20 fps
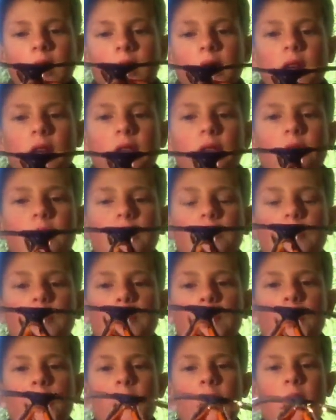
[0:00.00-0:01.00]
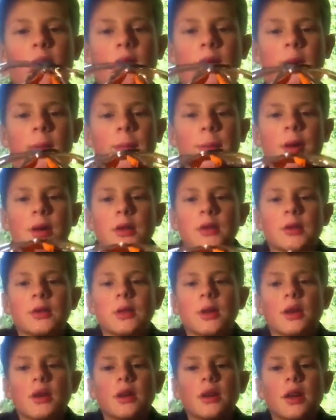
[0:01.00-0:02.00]
Even if you've got like a pair of
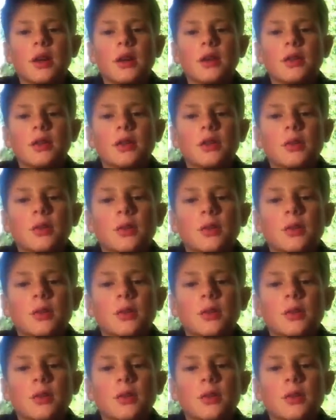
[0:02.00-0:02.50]
sunglasses